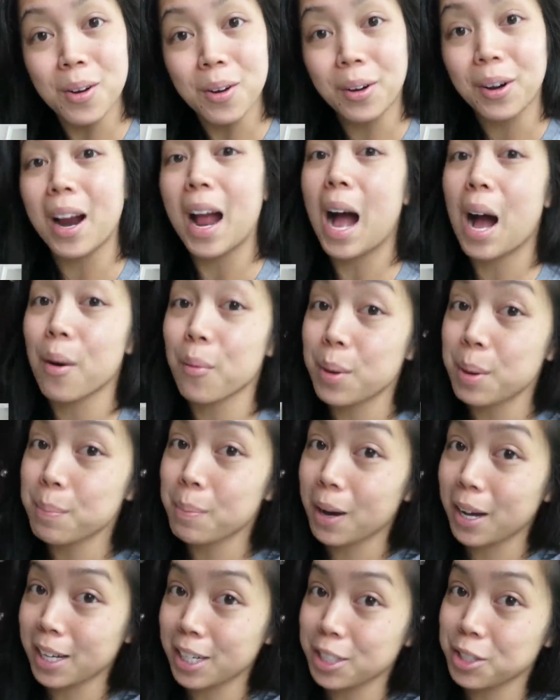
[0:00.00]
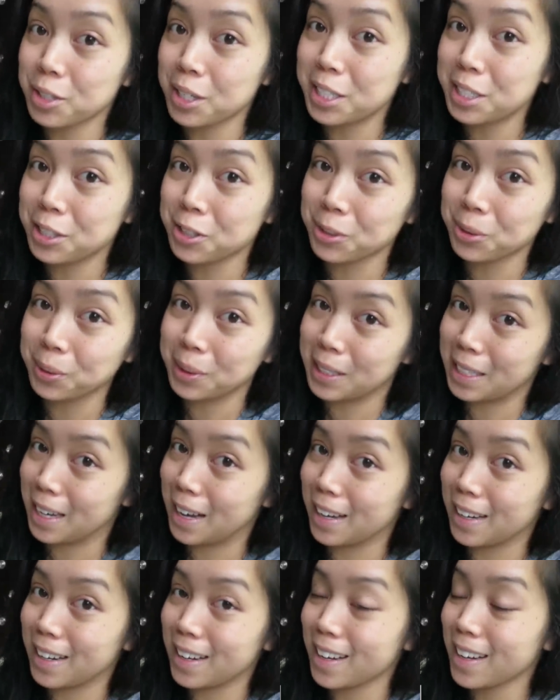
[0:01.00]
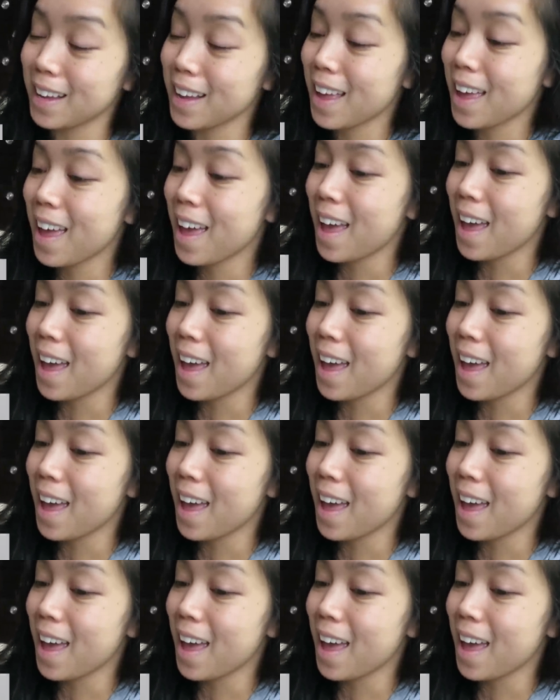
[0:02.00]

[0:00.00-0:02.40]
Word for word: or how we potty train Julianna.